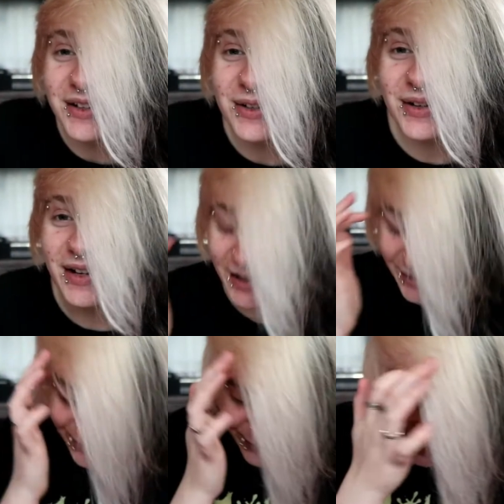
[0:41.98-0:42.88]
do
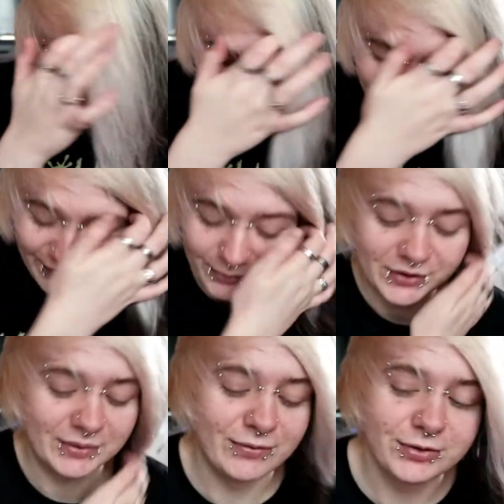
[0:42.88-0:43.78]
today.
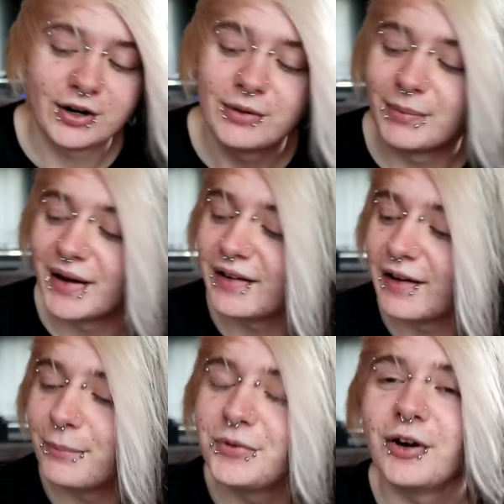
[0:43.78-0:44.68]
So I've got my
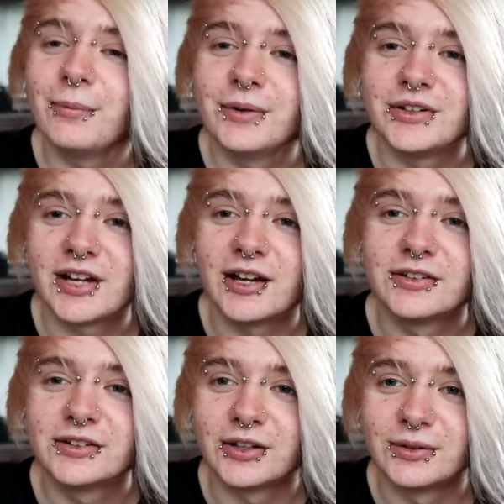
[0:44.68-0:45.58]
laptop, which has
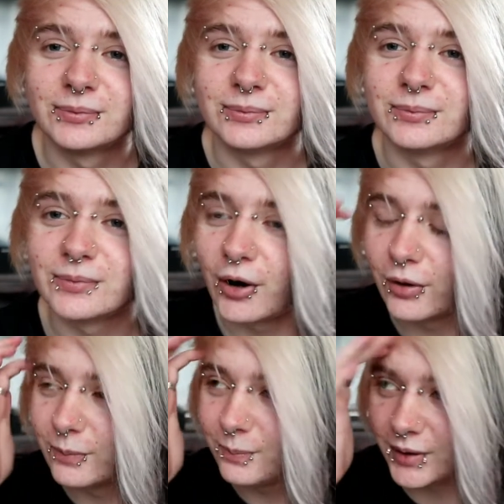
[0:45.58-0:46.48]
some
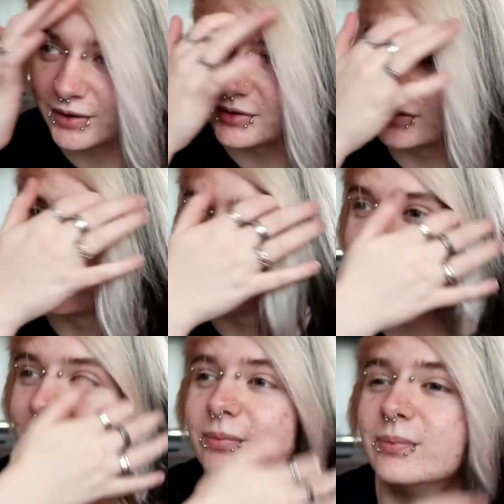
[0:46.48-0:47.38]
old pictures
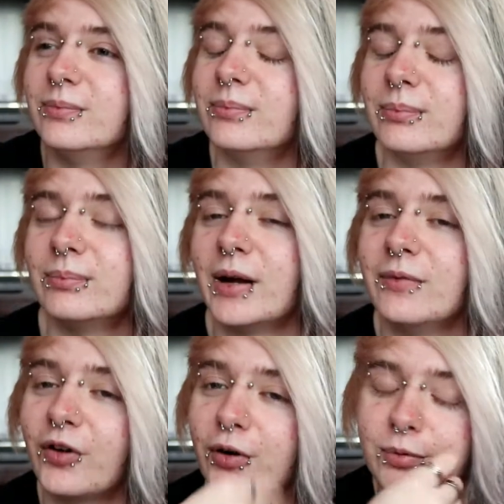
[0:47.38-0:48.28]
from my
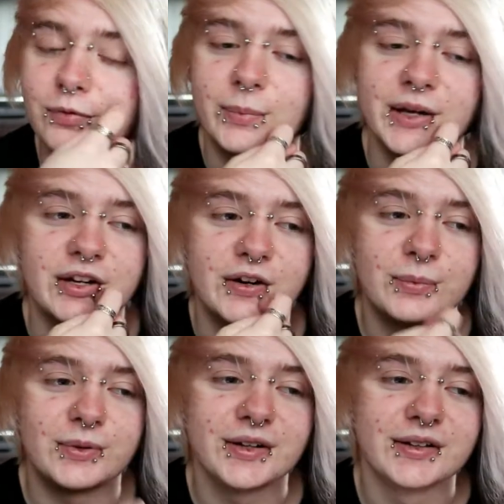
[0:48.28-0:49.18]
phone before my
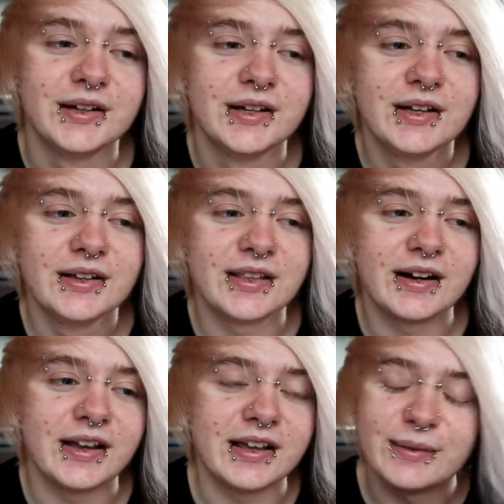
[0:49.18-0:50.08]
current one that
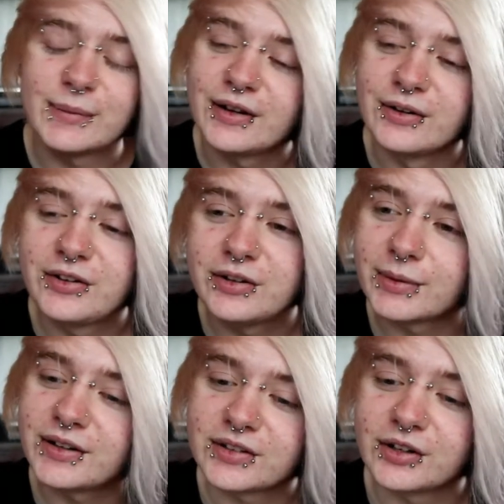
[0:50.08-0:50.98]
I emailed to
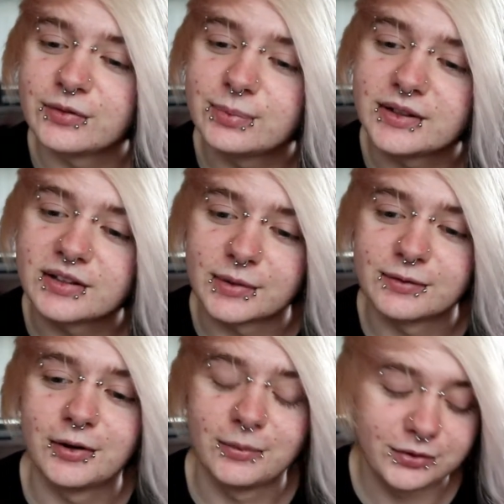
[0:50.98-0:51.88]
myself because my
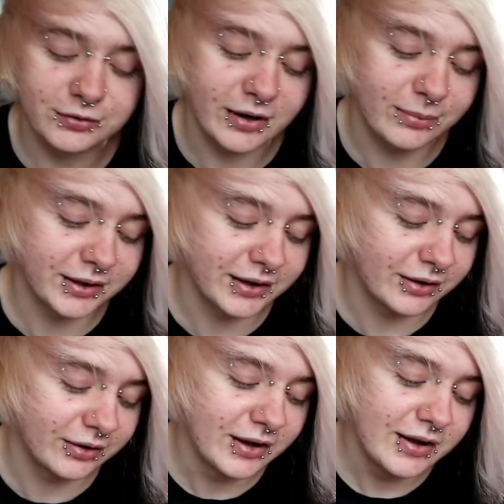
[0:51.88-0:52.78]
phone was crapping
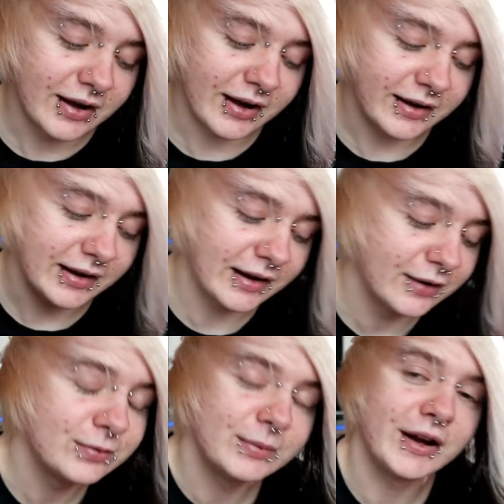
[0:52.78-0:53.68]
out. I
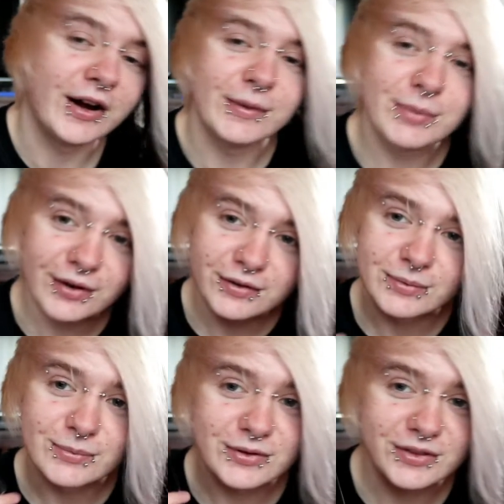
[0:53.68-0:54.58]
have my iPod
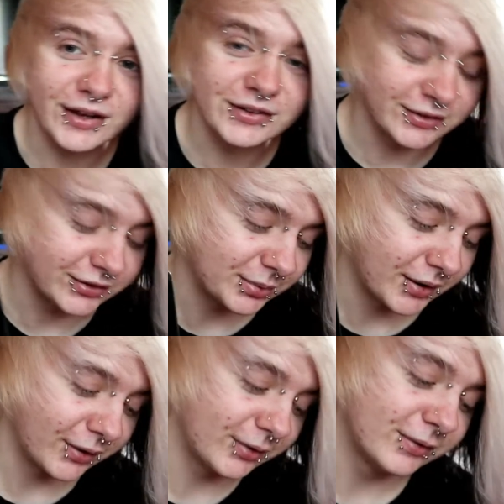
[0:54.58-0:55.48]
from
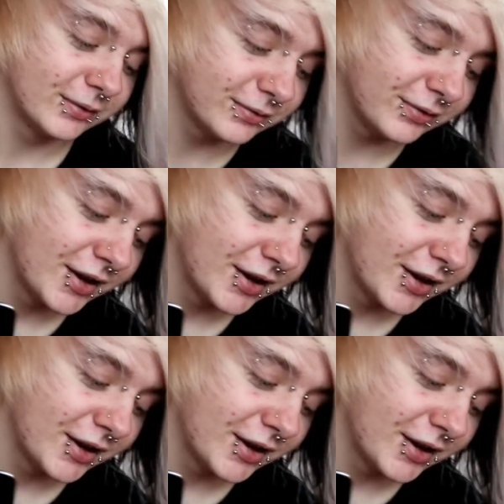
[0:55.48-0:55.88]
2012,